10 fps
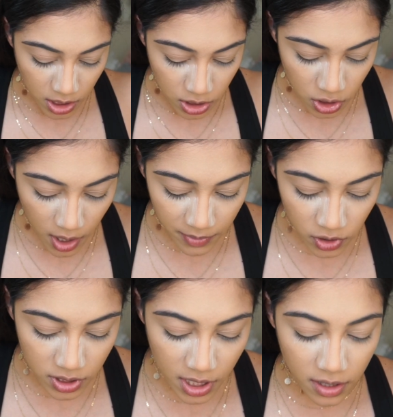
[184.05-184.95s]
So I'm
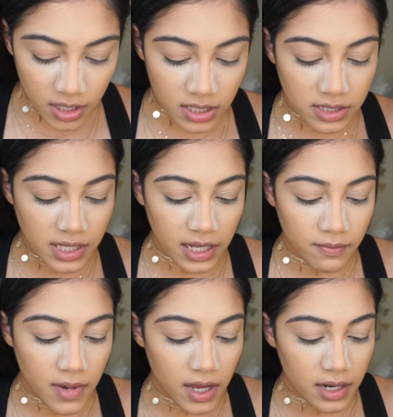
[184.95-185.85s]
using the
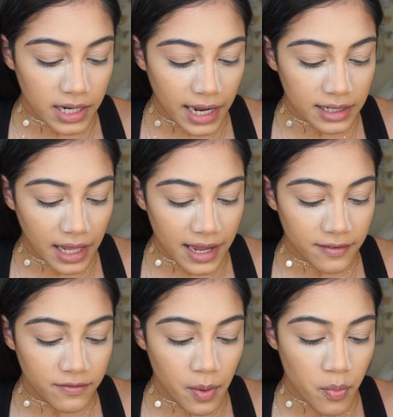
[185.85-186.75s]
Sigma
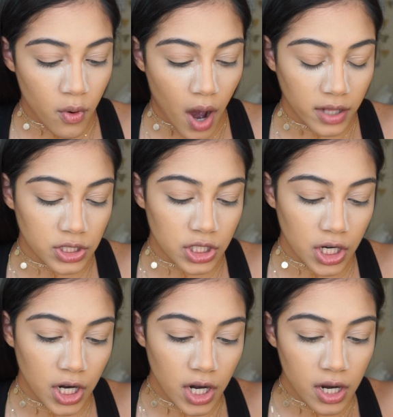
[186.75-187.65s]
NightLife
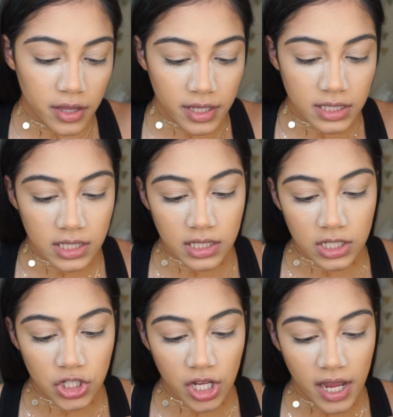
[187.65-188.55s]
bronzer. This is in
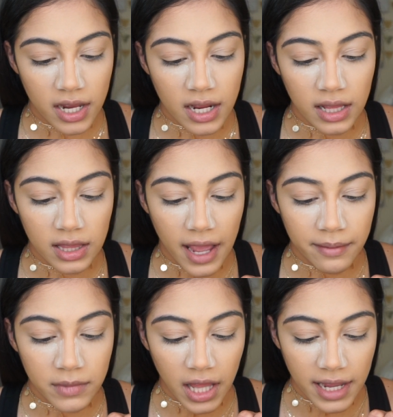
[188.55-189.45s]
the shade
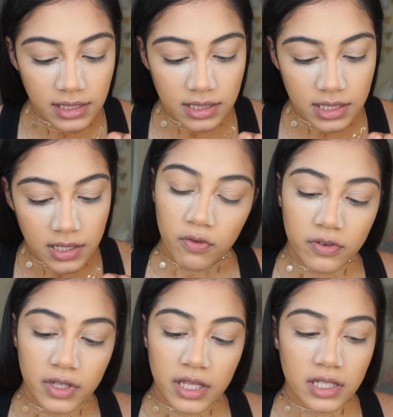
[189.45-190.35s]
Limelight.
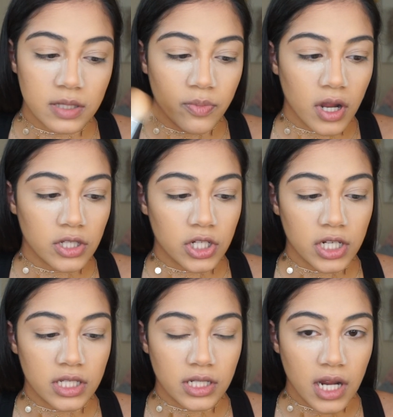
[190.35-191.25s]
Hopefully this
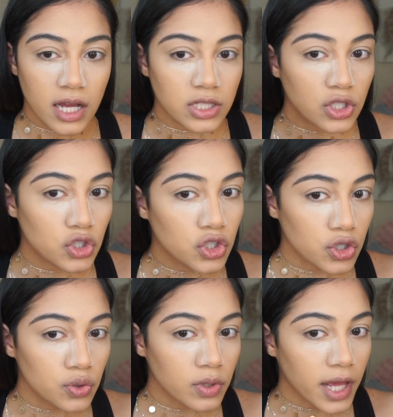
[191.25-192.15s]
bronzer is not
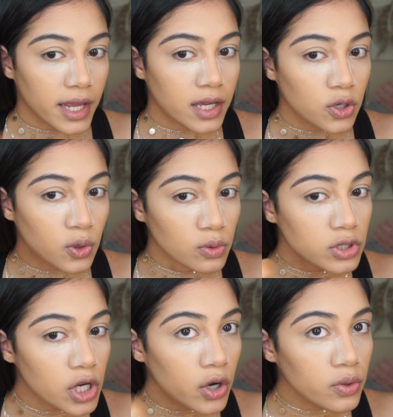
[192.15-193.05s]
too like
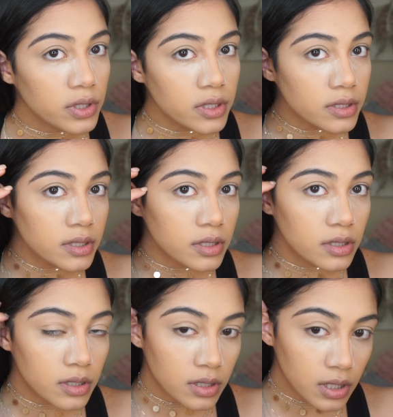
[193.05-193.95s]
cool tone,
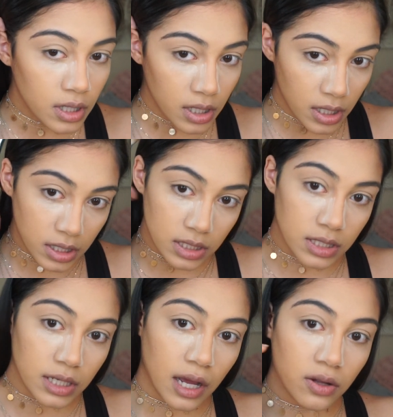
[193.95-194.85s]
because
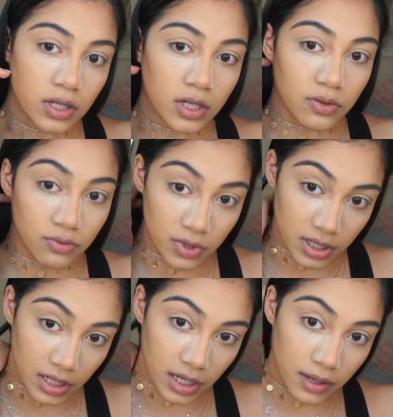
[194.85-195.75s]
then I'll look
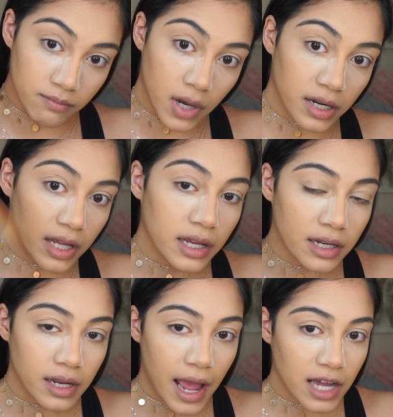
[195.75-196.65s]
really muddy
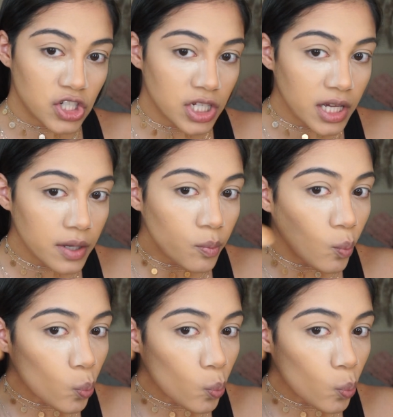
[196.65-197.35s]
and ashy.